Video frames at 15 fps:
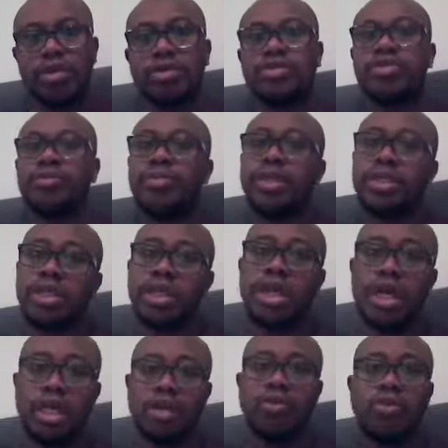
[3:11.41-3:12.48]
So
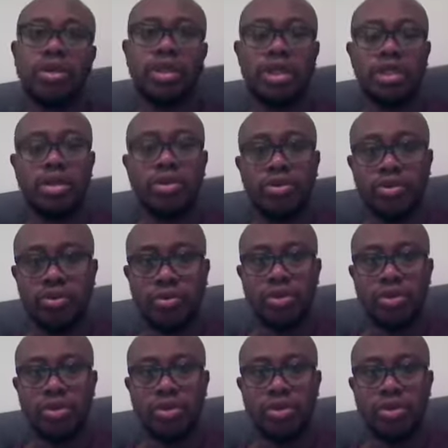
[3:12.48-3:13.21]
basically, what they do